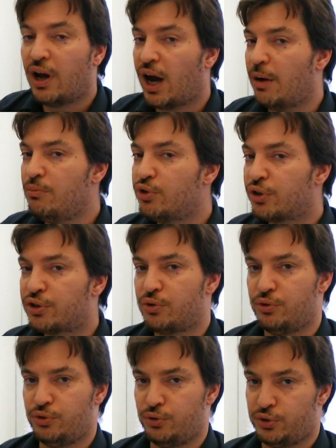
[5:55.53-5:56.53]
I'm not
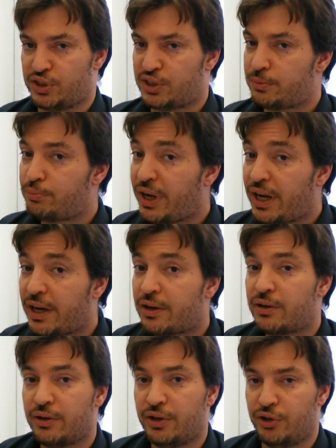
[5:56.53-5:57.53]
going to
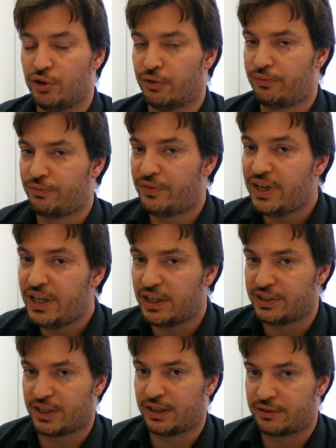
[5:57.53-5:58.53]
spare your
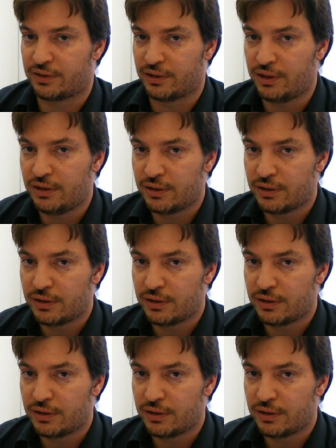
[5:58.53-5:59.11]
feelings, Anthony,